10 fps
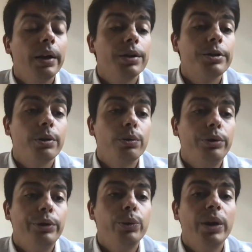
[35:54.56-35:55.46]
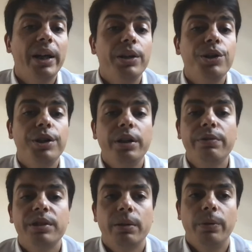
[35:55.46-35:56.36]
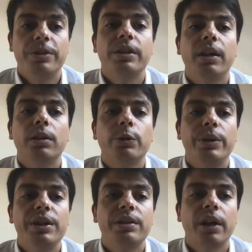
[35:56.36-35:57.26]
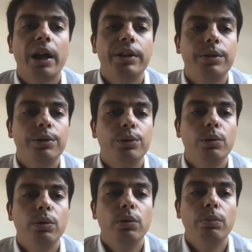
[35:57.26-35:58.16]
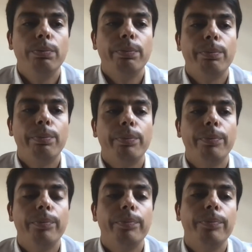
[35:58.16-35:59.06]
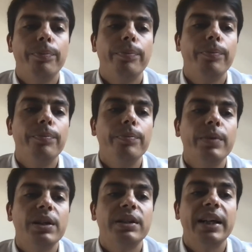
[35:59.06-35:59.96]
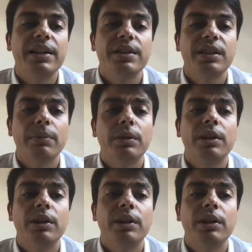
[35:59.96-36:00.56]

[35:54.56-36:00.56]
So to achieve some result, we decided to set some